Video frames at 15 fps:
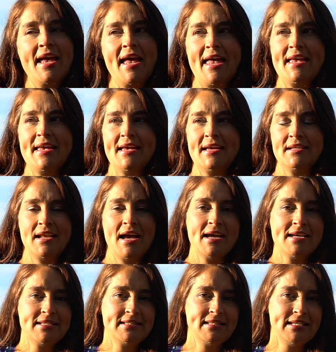And
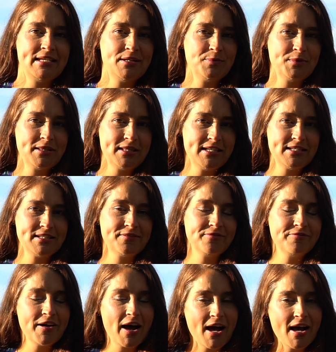I see with these
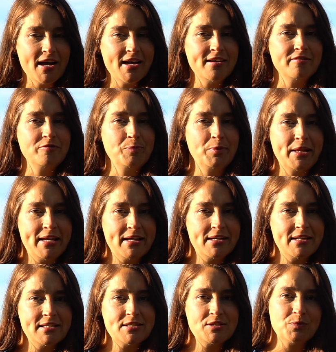5
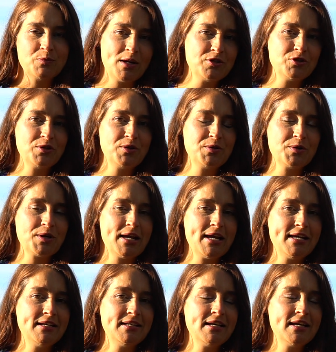planets
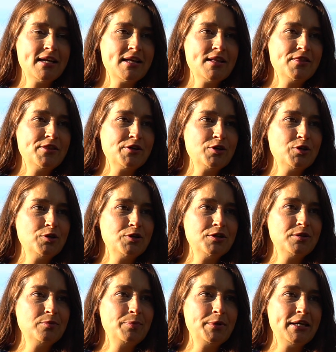retrograde, there
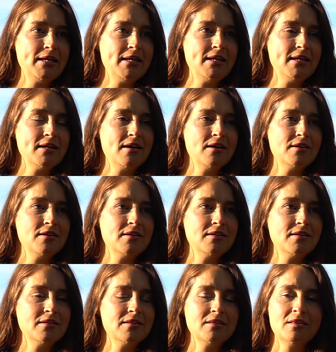could be
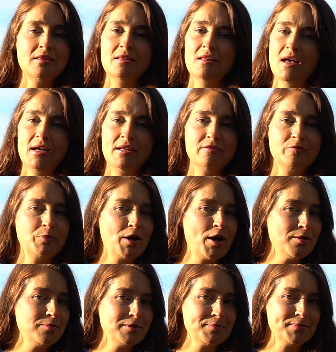a lot of
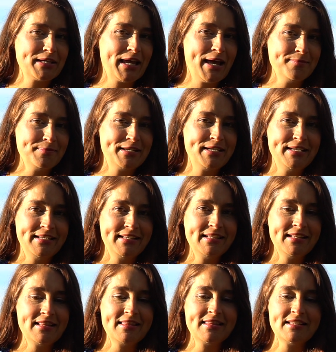problems
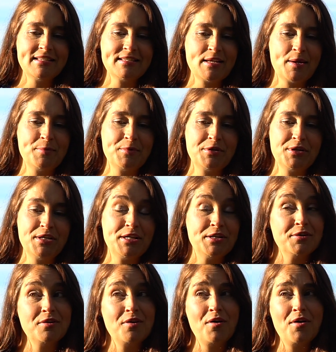happening this summer
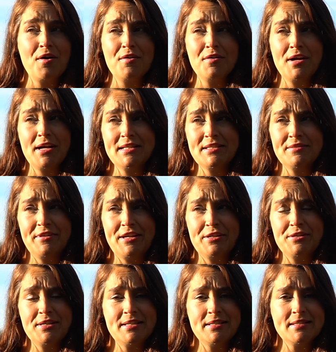in all kinds of
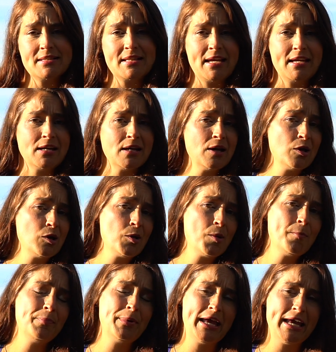areas like
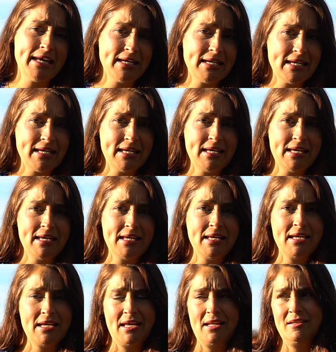
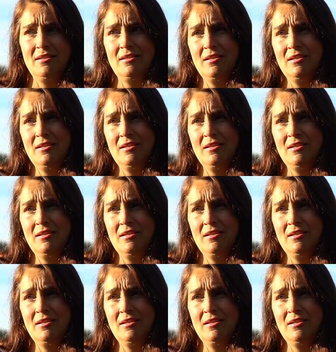banking and